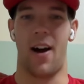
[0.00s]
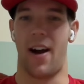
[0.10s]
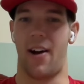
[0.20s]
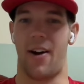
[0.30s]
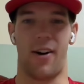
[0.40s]

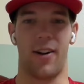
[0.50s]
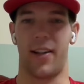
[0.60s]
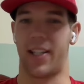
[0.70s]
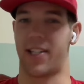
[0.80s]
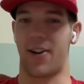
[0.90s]
uh, all
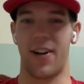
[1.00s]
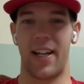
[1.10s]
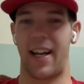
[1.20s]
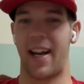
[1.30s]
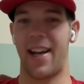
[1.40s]
on the
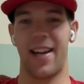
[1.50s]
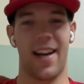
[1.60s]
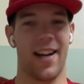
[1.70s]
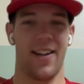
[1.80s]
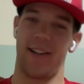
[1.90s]
starting gate
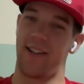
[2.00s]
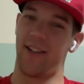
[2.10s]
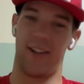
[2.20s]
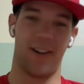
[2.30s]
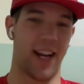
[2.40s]
and
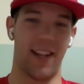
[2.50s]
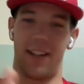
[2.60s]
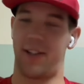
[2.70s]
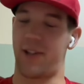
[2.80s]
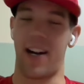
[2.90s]
you're getting
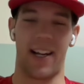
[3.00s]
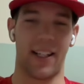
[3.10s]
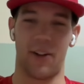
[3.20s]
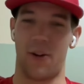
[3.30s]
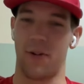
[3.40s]
trying to
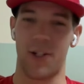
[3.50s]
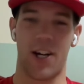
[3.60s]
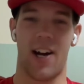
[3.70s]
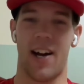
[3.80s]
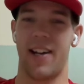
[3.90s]
get the whole
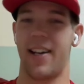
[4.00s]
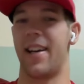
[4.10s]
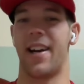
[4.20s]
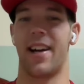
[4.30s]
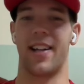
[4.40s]
shot
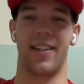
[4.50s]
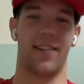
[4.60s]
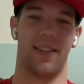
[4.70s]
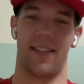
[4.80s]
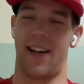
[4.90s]
and
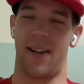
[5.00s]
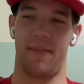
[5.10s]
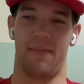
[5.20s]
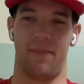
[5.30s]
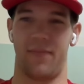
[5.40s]

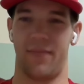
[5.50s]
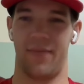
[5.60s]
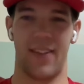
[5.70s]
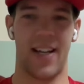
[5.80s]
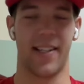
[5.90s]
um,
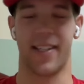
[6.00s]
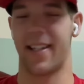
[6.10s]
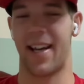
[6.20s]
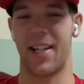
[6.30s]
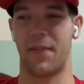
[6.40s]
it's
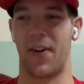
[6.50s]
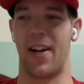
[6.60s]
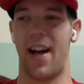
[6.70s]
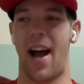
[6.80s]
it's fun.